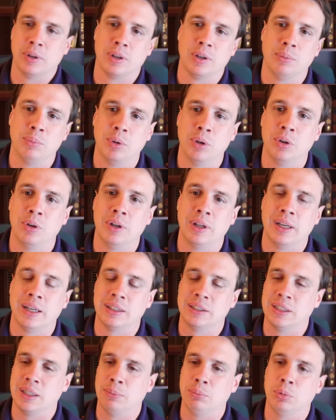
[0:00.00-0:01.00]
in the community,
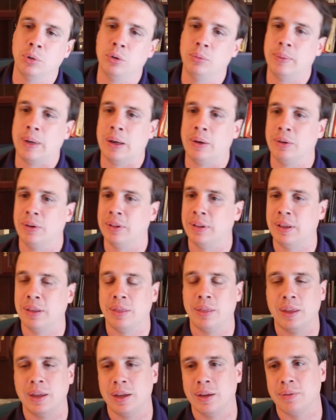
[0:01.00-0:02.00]
I say Blue Mound and they
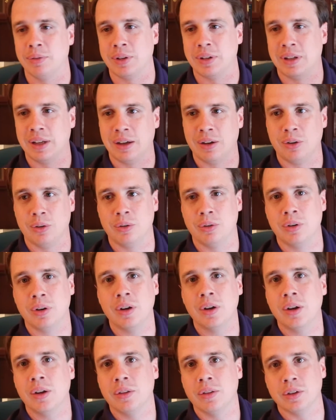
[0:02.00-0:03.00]
think of a town
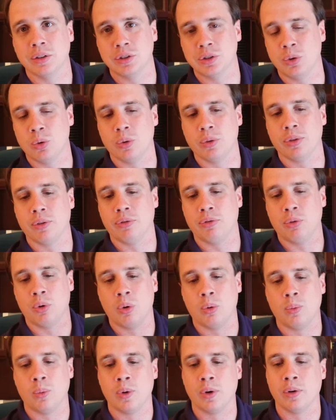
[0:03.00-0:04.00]
that's north of
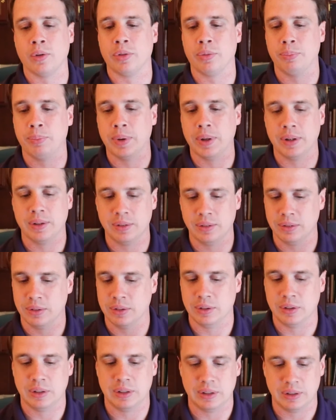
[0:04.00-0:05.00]
Fort Worth, but
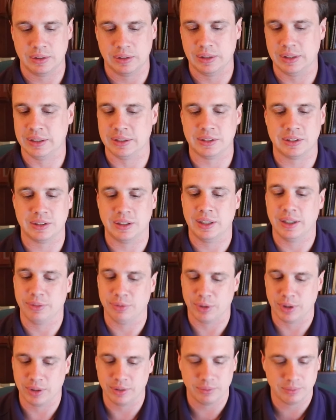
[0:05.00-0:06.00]
it's
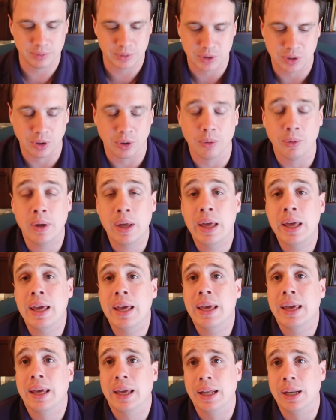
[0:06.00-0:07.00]
different. So
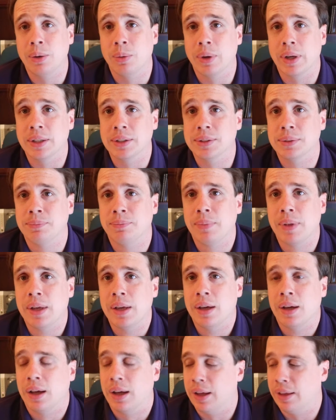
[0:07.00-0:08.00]
anyways,
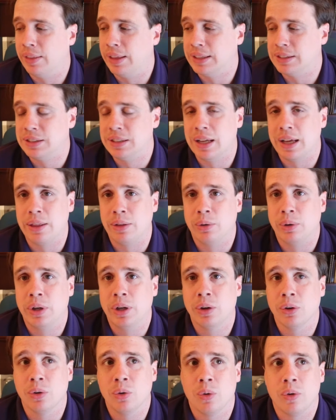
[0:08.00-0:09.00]
that's neither
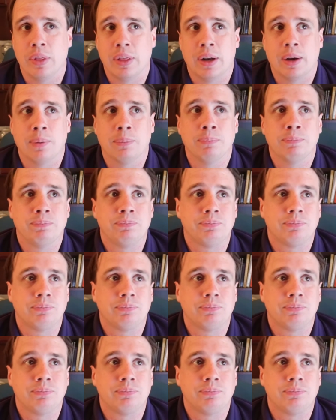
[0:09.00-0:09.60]
here nor there.